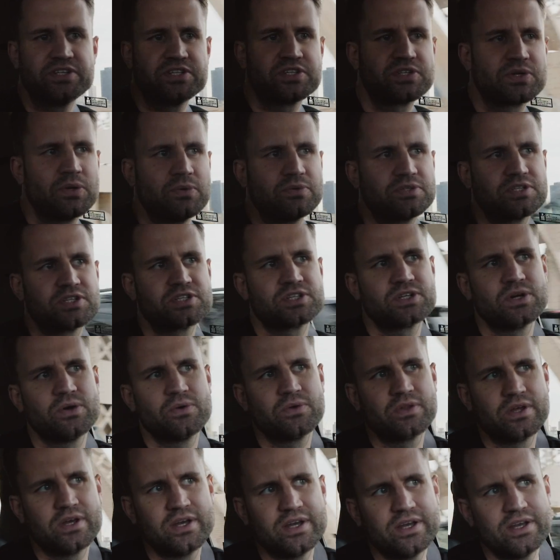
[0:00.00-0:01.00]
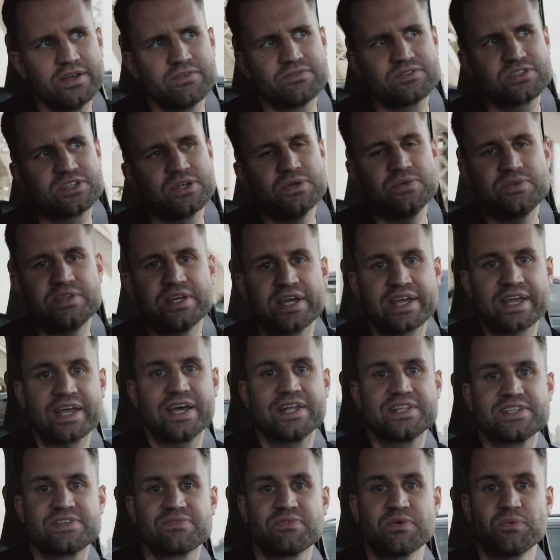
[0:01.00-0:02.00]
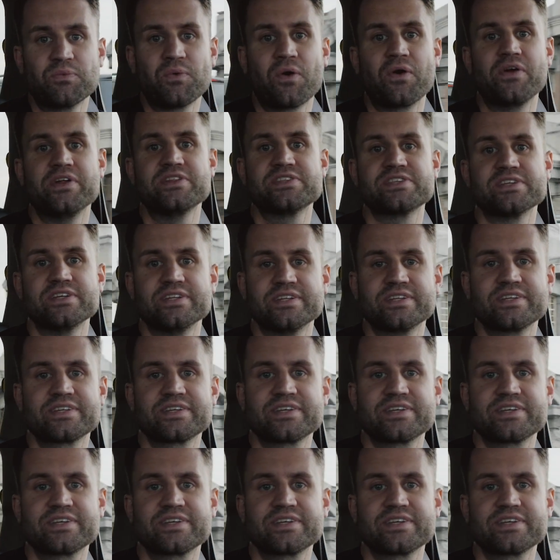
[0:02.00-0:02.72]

just goes to show that 2 dickheads from Warrington